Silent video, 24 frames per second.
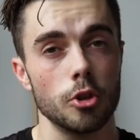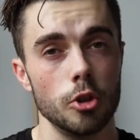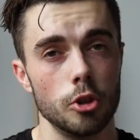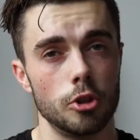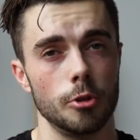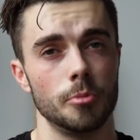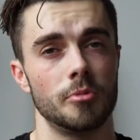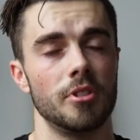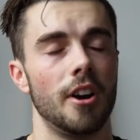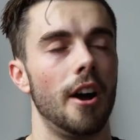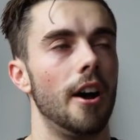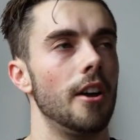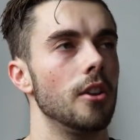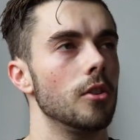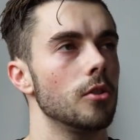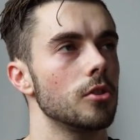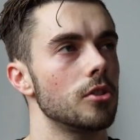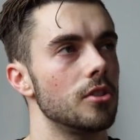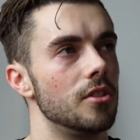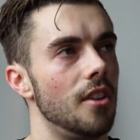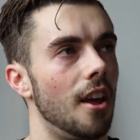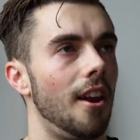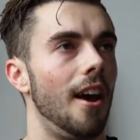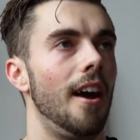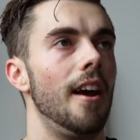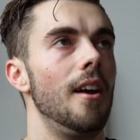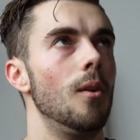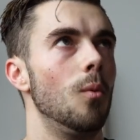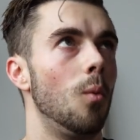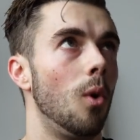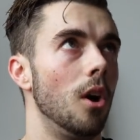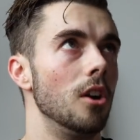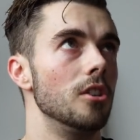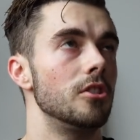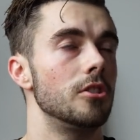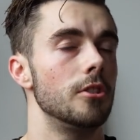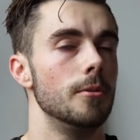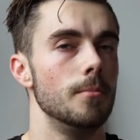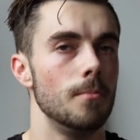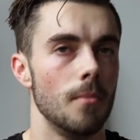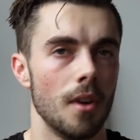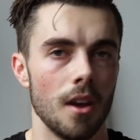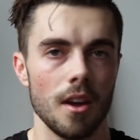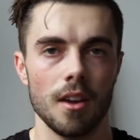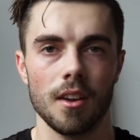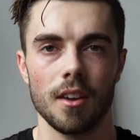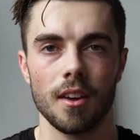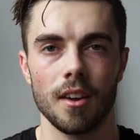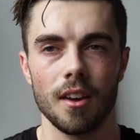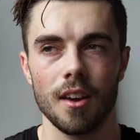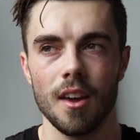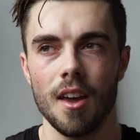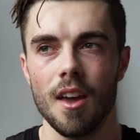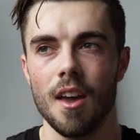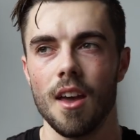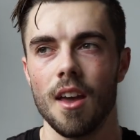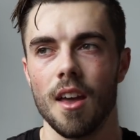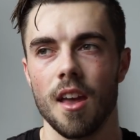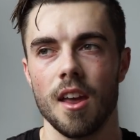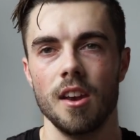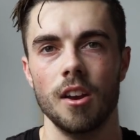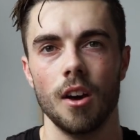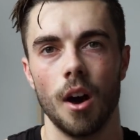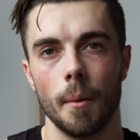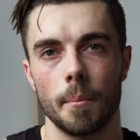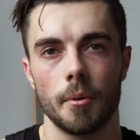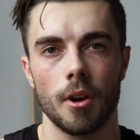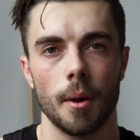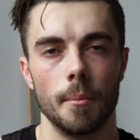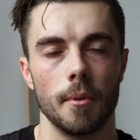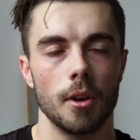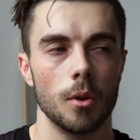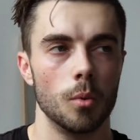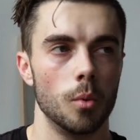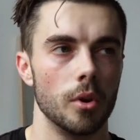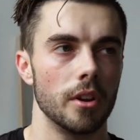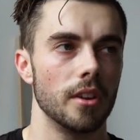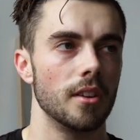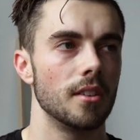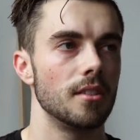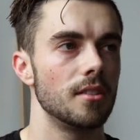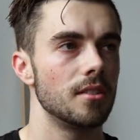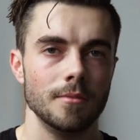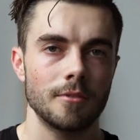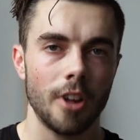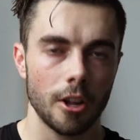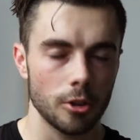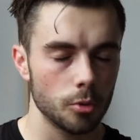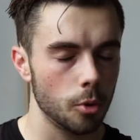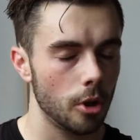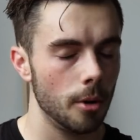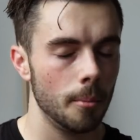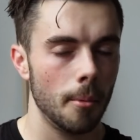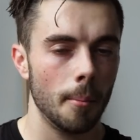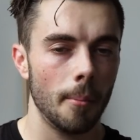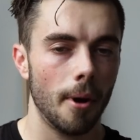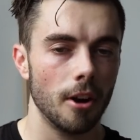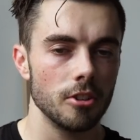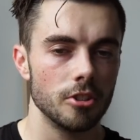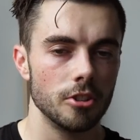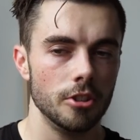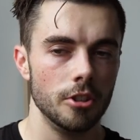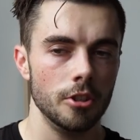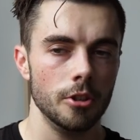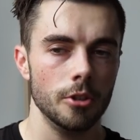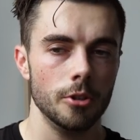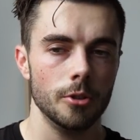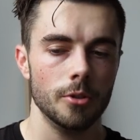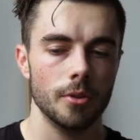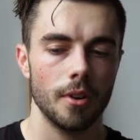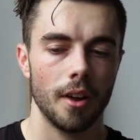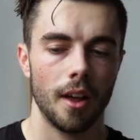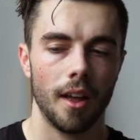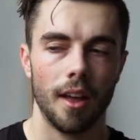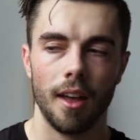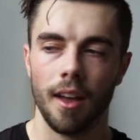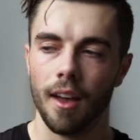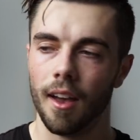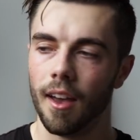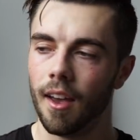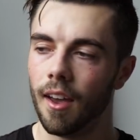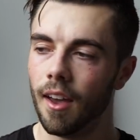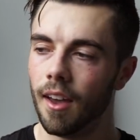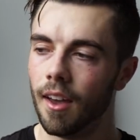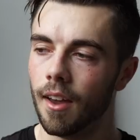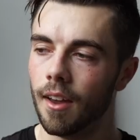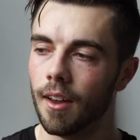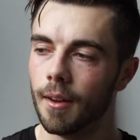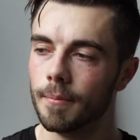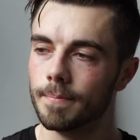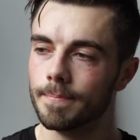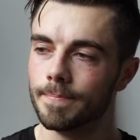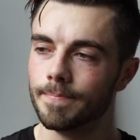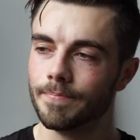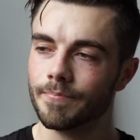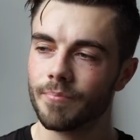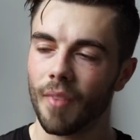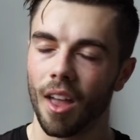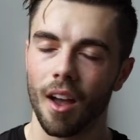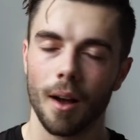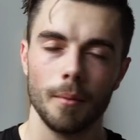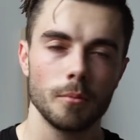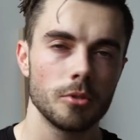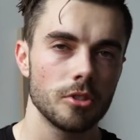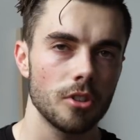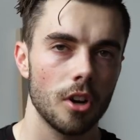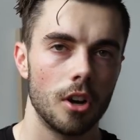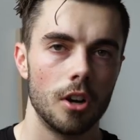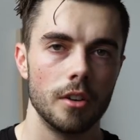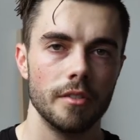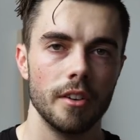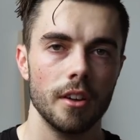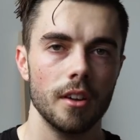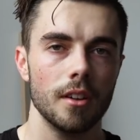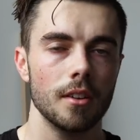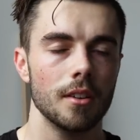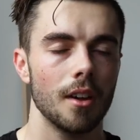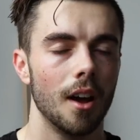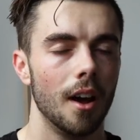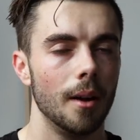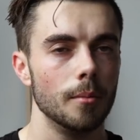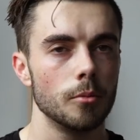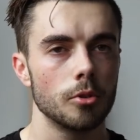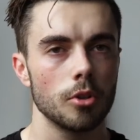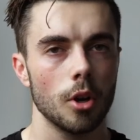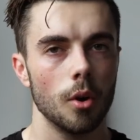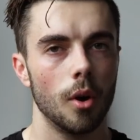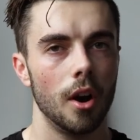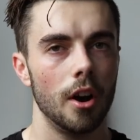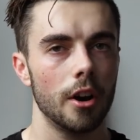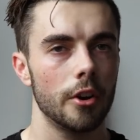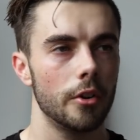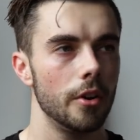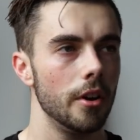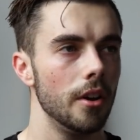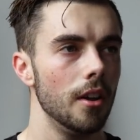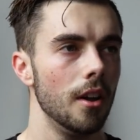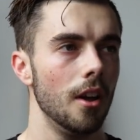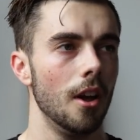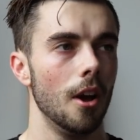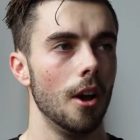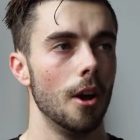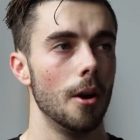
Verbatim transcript: YouTube titles that I want to make in the upcoming weeks. That's what I'm about to do. And I'm starving, I'm so hungry.